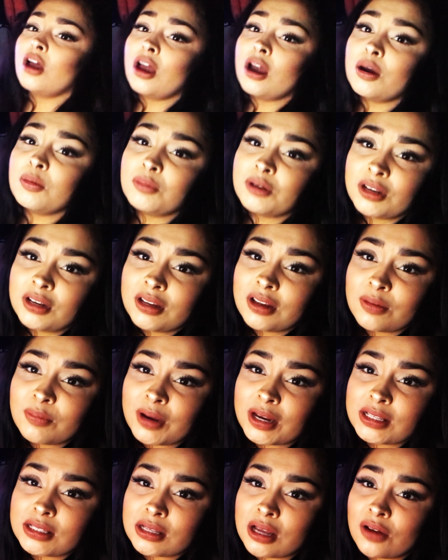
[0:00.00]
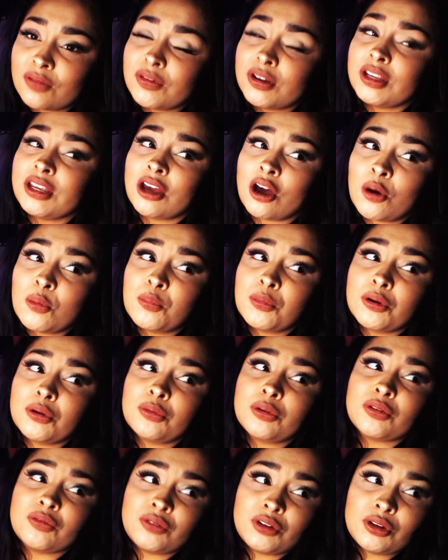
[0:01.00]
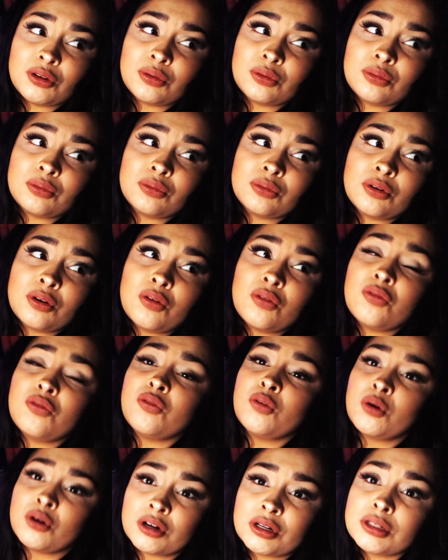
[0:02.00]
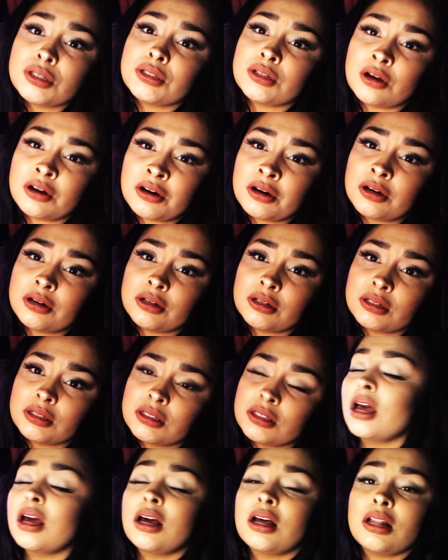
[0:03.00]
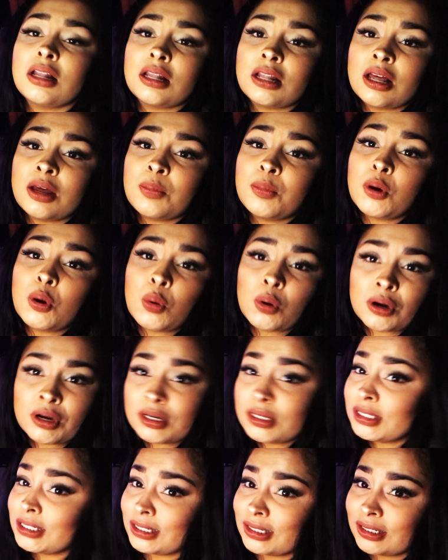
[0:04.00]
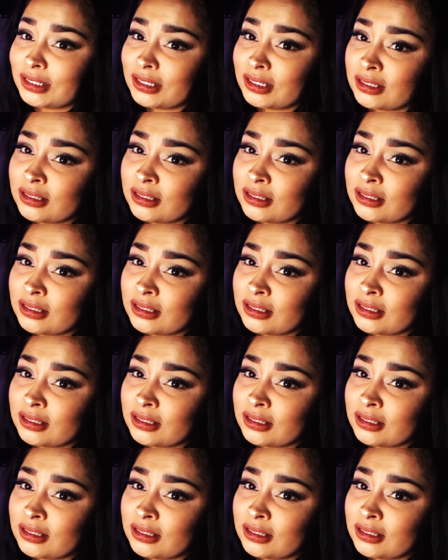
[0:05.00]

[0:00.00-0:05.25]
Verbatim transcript: I'm gonna give myself a Yelp review. Four stars. Club Quarantina.